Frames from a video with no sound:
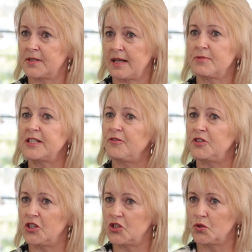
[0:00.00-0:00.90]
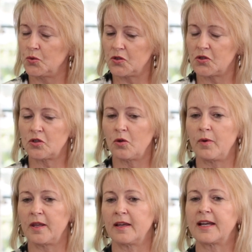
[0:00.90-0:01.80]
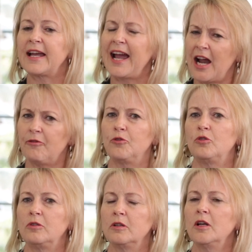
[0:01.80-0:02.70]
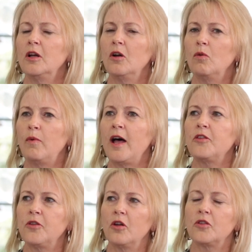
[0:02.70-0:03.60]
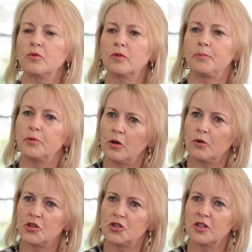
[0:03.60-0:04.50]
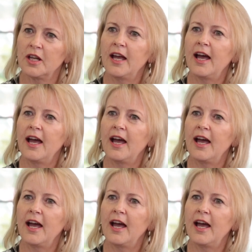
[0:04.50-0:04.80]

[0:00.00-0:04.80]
safety issues. So with a careful, well thought through approach,